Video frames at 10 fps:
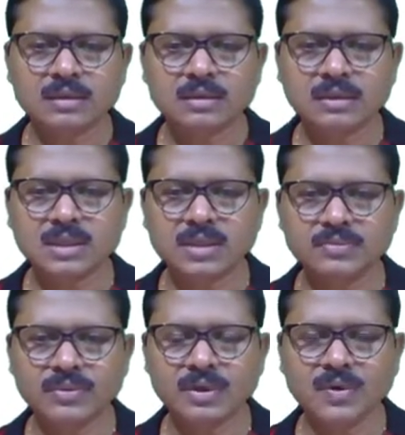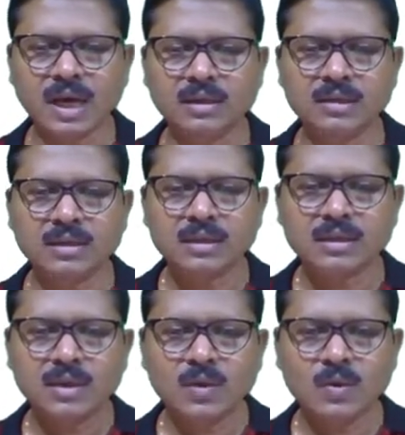This is the full coil.
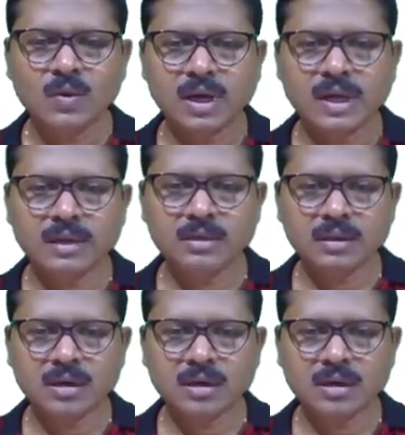One end